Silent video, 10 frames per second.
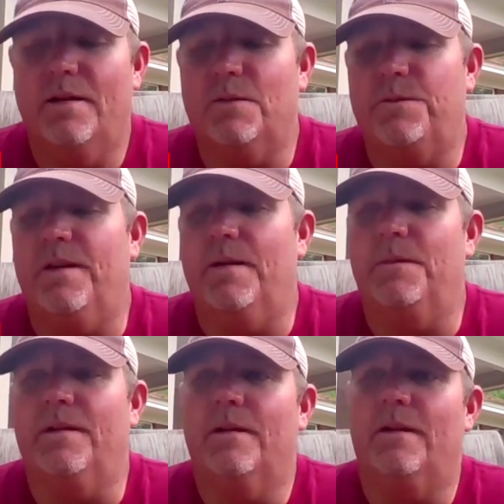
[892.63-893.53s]
as a
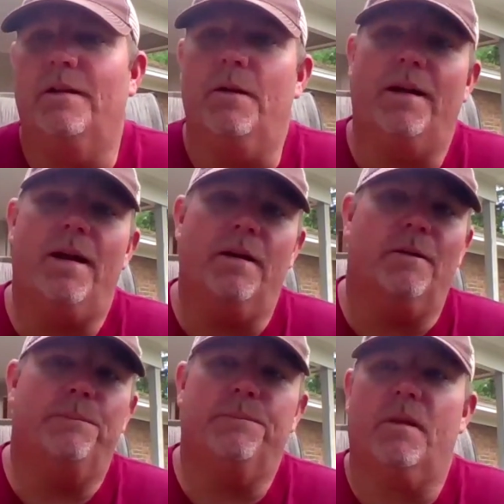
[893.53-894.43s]
family, you know, I
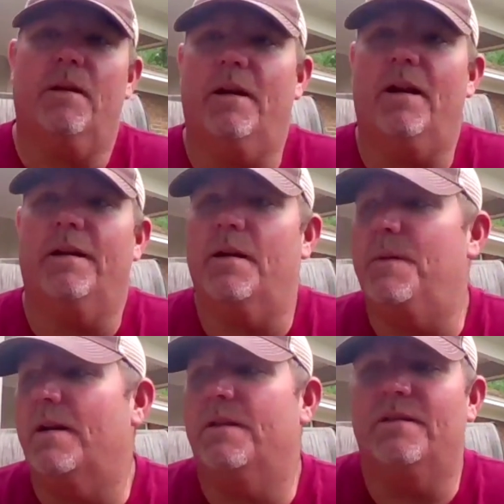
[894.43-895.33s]
gotta I, I
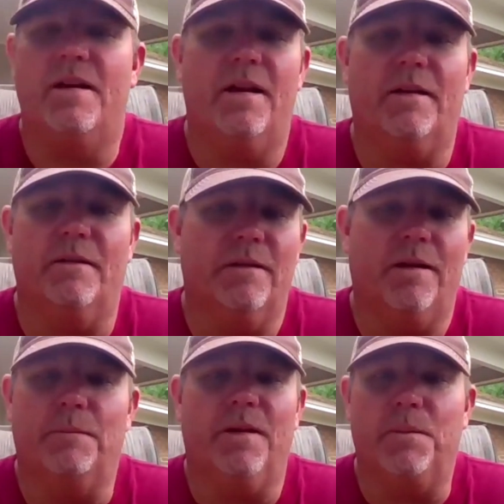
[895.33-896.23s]
come out on the deck and
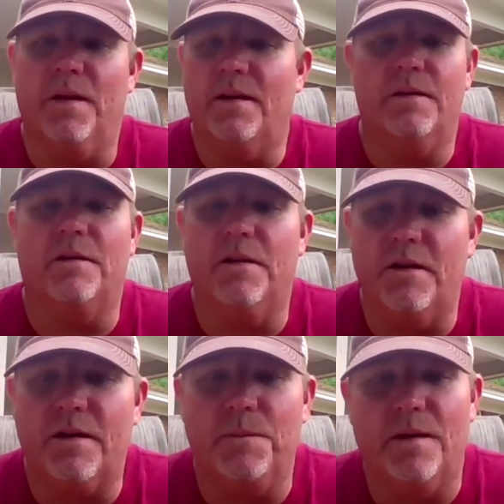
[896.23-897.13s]
I'm I'm getting to
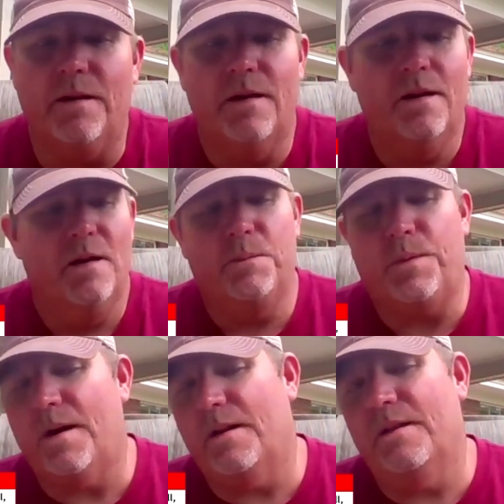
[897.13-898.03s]
cook. I mean,
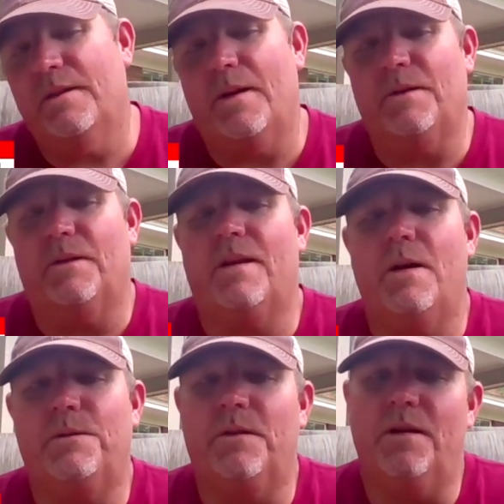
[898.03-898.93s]
prior to this, I was a
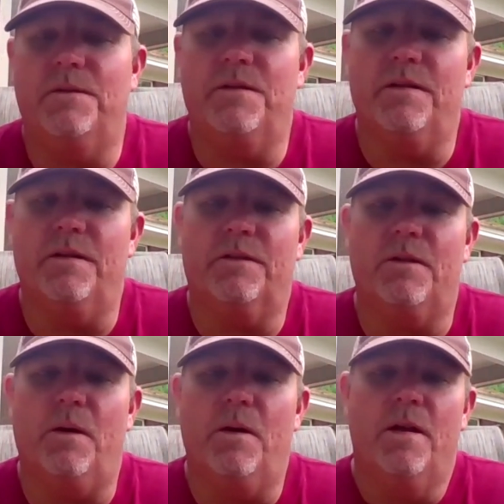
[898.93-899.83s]
scout for 11 years,
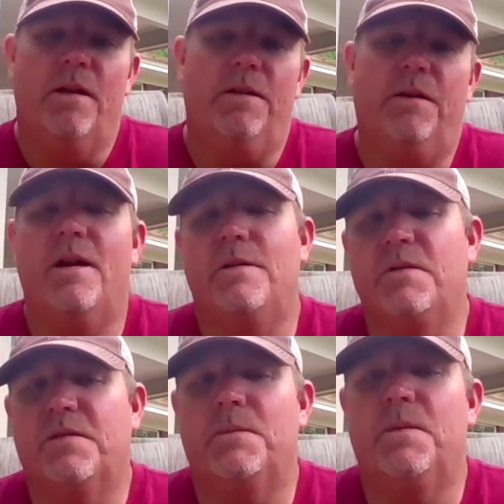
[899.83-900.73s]
so they're not
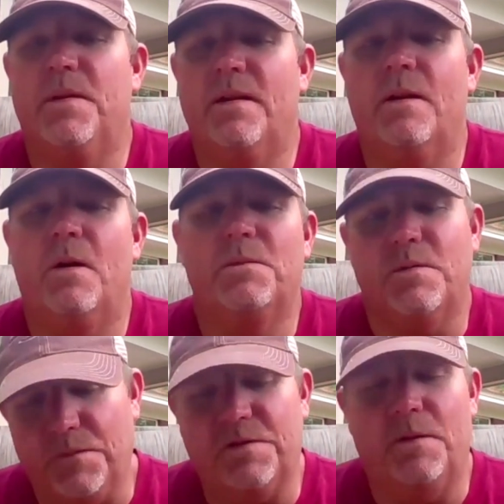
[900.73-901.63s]
used to me being home.
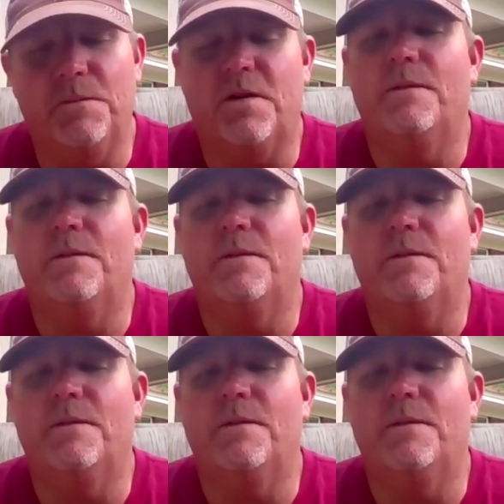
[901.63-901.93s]
So I'm sure I'm